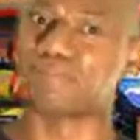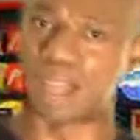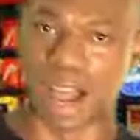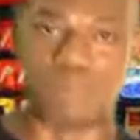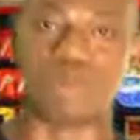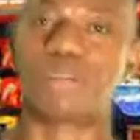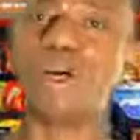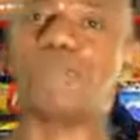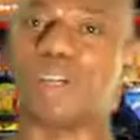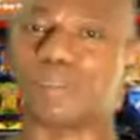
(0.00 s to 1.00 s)
I'm a
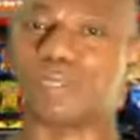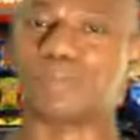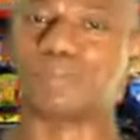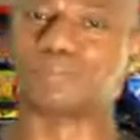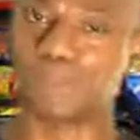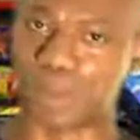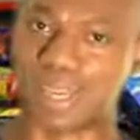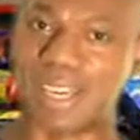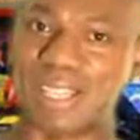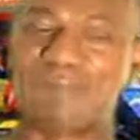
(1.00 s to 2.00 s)
film lover.
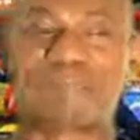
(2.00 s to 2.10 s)
Okay?